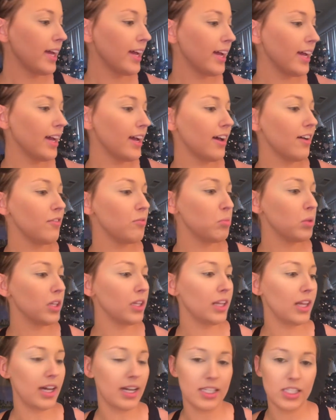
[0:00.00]
have
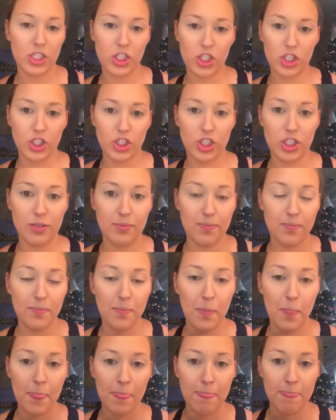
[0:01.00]
blush.
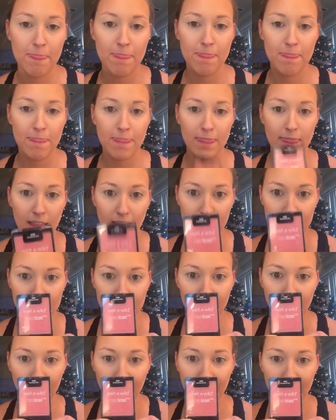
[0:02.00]

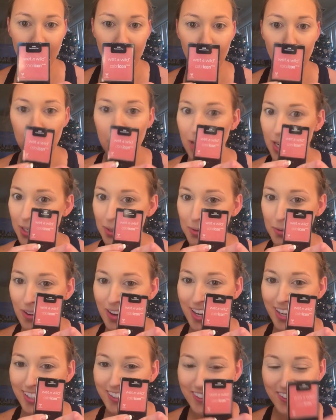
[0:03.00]
Ta-da, Wet n
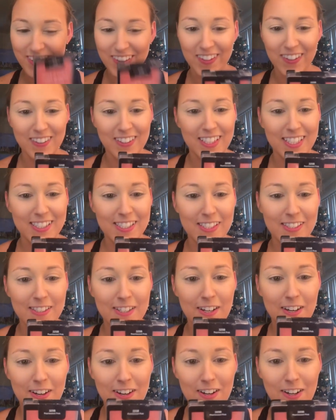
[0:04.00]
Wild. This is
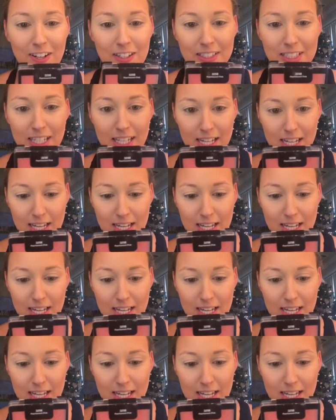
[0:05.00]
called